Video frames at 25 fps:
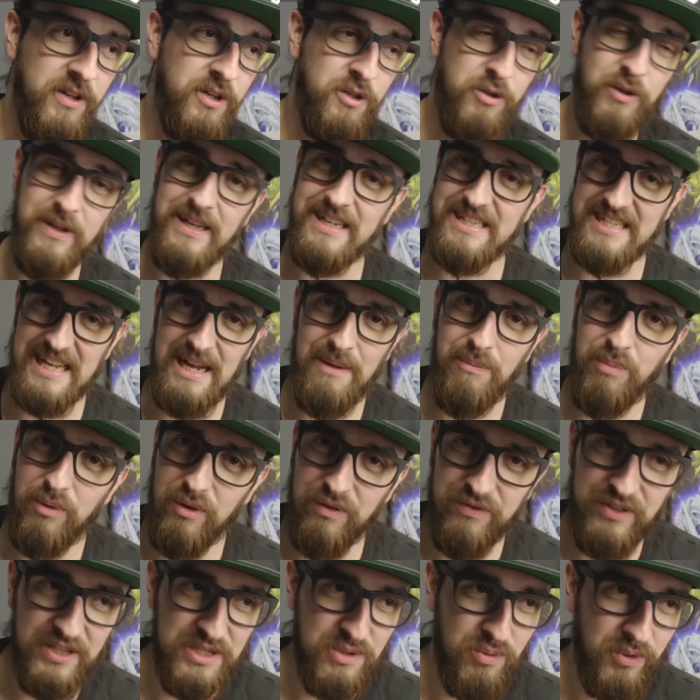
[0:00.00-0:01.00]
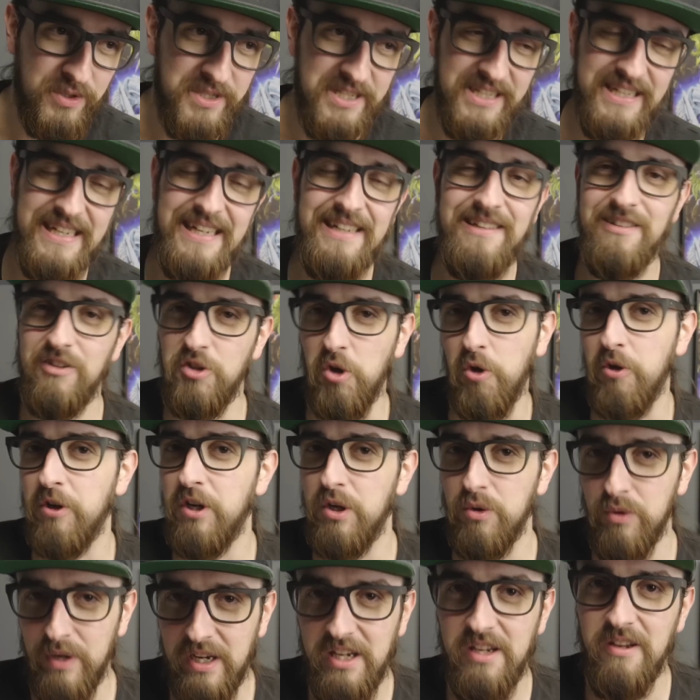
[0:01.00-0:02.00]
A good example of this, once again,
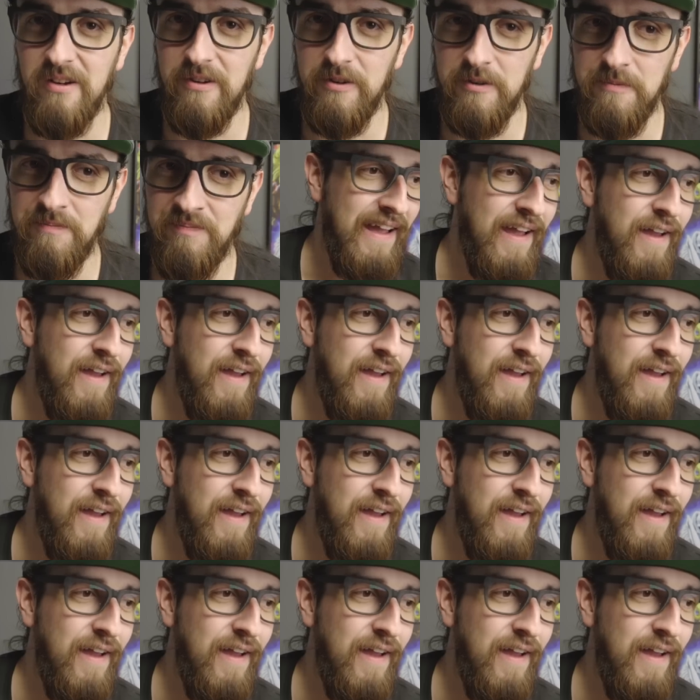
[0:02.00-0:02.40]
Dark Irregular.